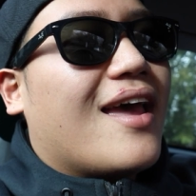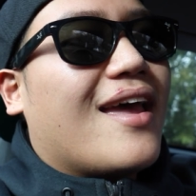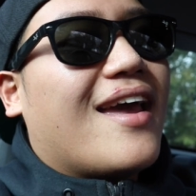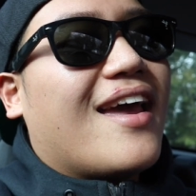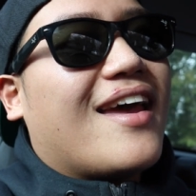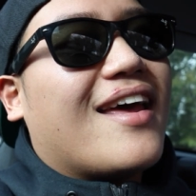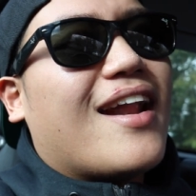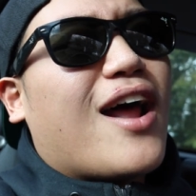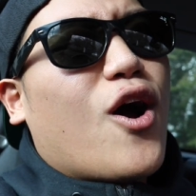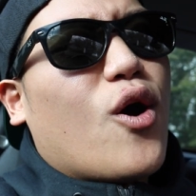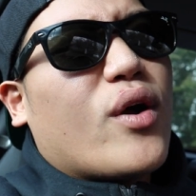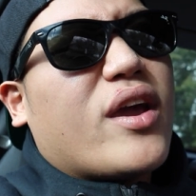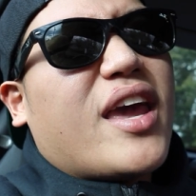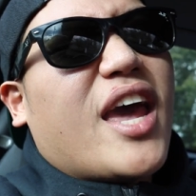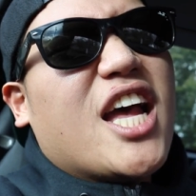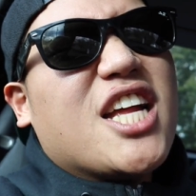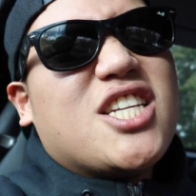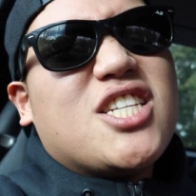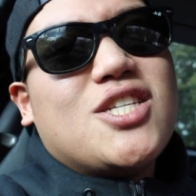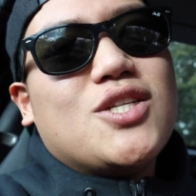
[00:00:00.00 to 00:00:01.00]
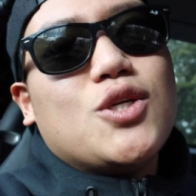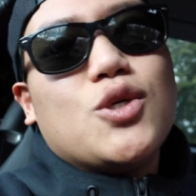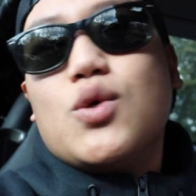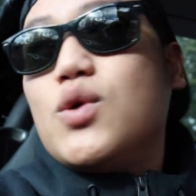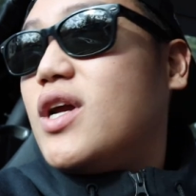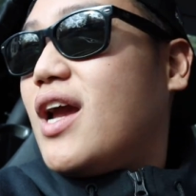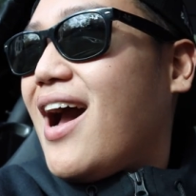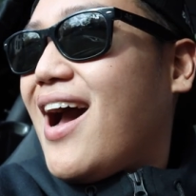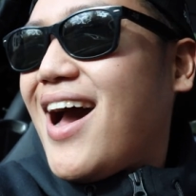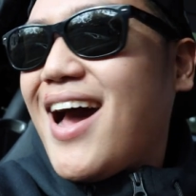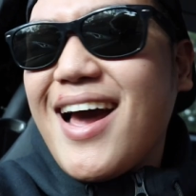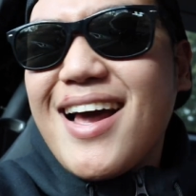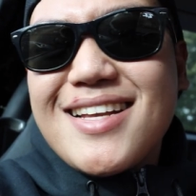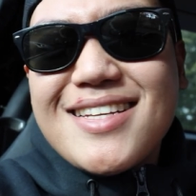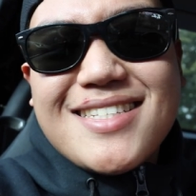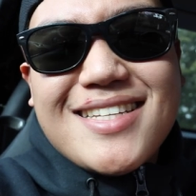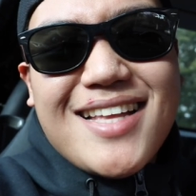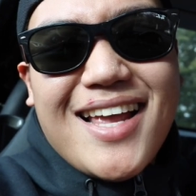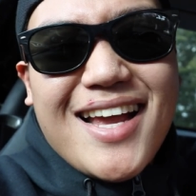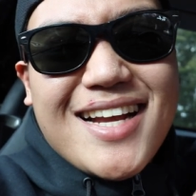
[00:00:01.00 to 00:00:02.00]
And I'll catch you
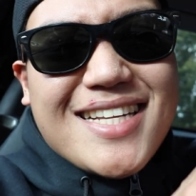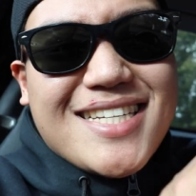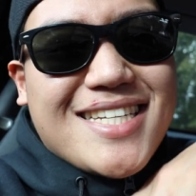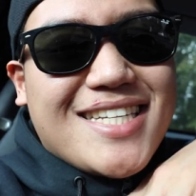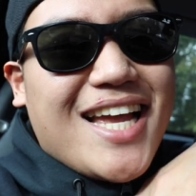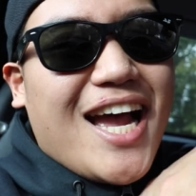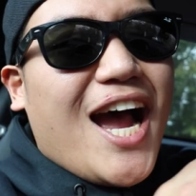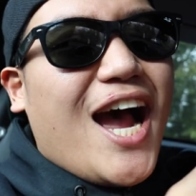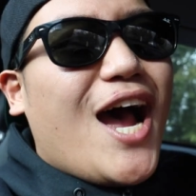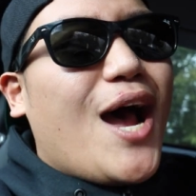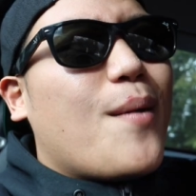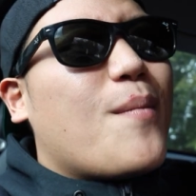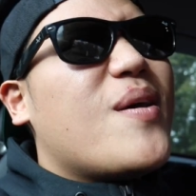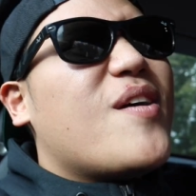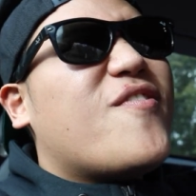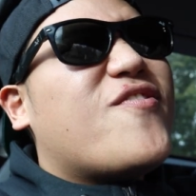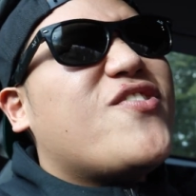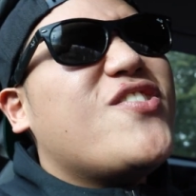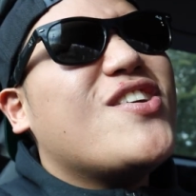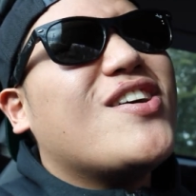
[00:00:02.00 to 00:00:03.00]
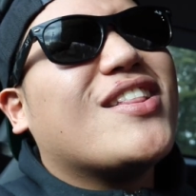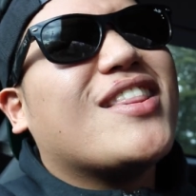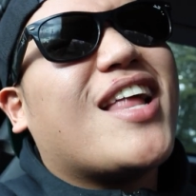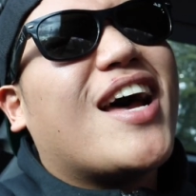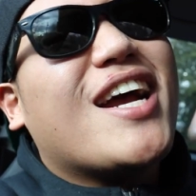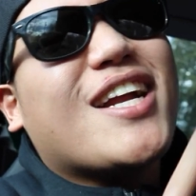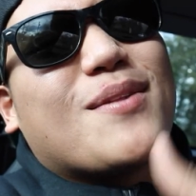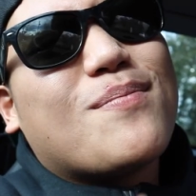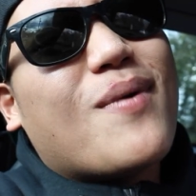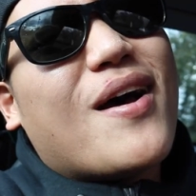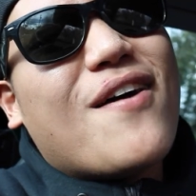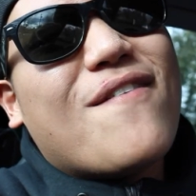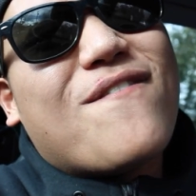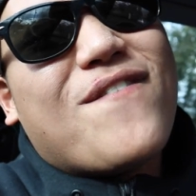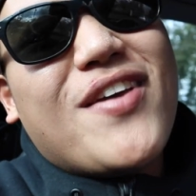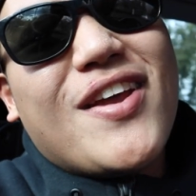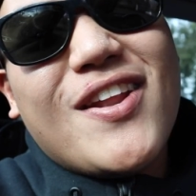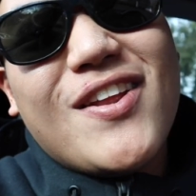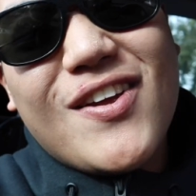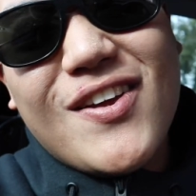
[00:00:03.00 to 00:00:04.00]
guys next time. If you liked my
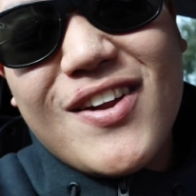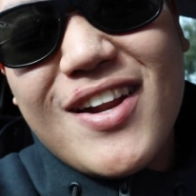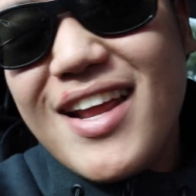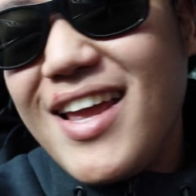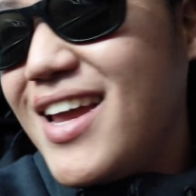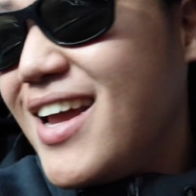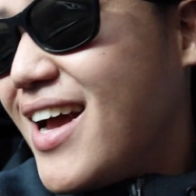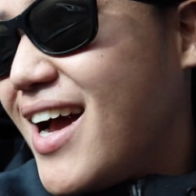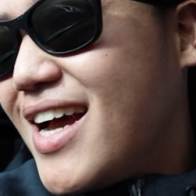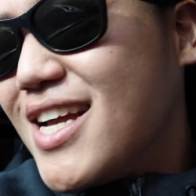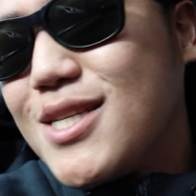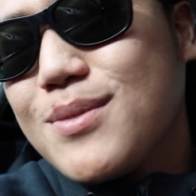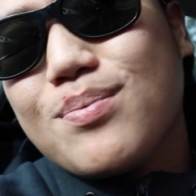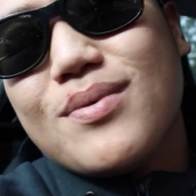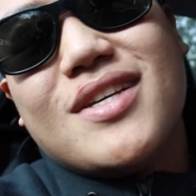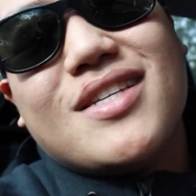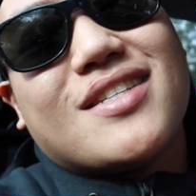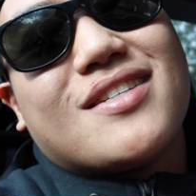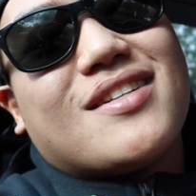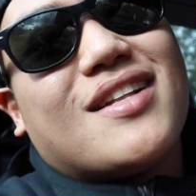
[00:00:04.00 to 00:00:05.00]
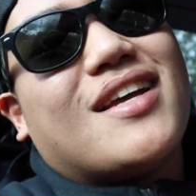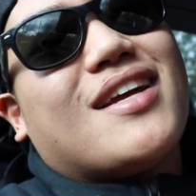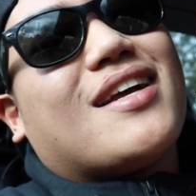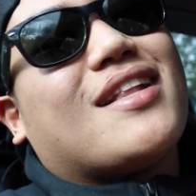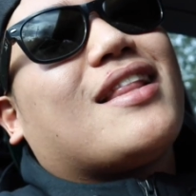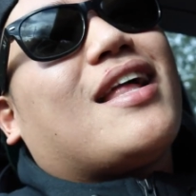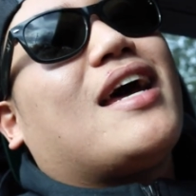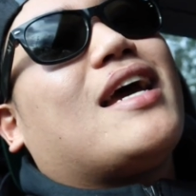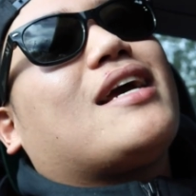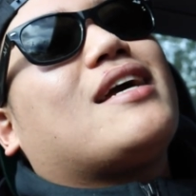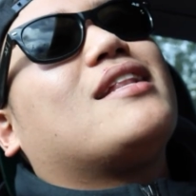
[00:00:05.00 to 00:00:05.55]
video today, guys, please click like,